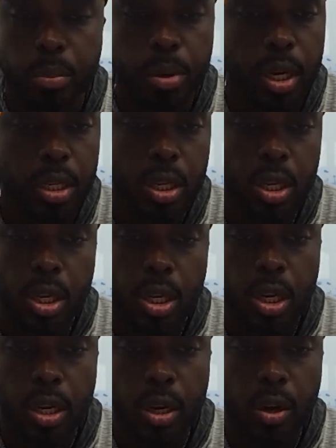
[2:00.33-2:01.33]
But,
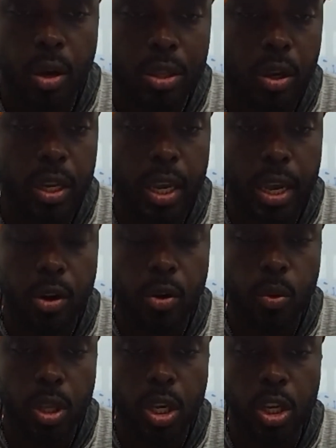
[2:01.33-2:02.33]
you know, I thought he had a
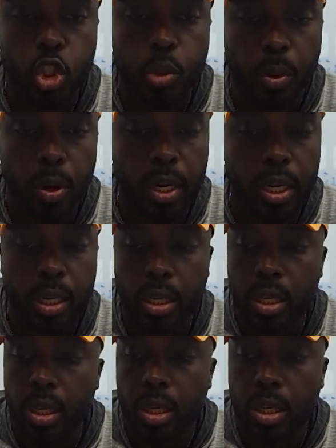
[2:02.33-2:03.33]
really good spring.
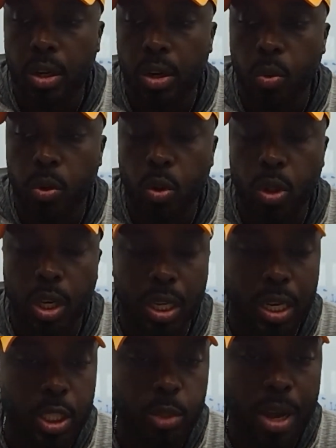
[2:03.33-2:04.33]
You know, when you look at
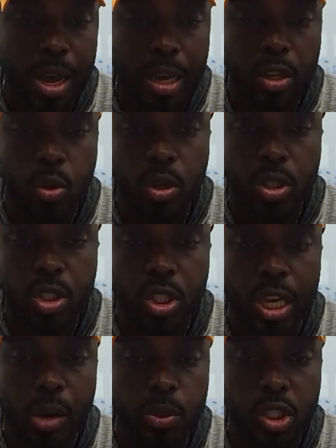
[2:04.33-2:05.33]
his body, you can see
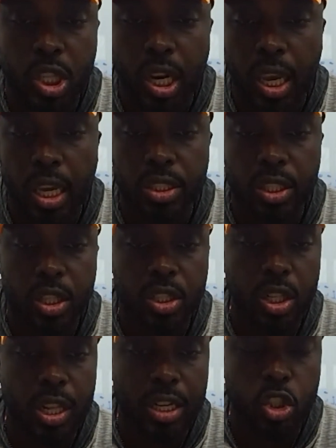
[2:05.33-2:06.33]
how it's changed. He looks a
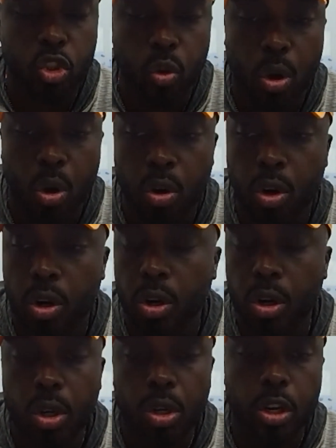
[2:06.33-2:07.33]
lot stronger.
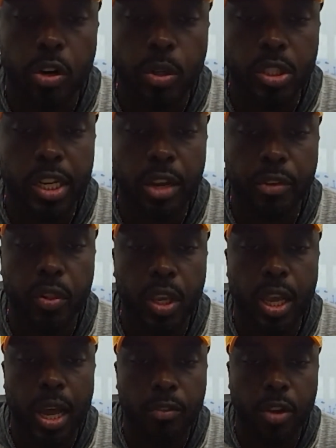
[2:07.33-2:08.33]
You know, he's definitely
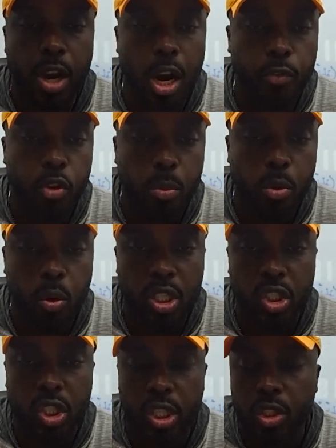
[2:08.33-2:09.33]
comfortable in the
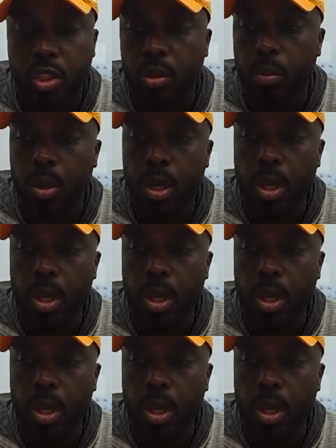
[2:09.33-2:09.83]
system.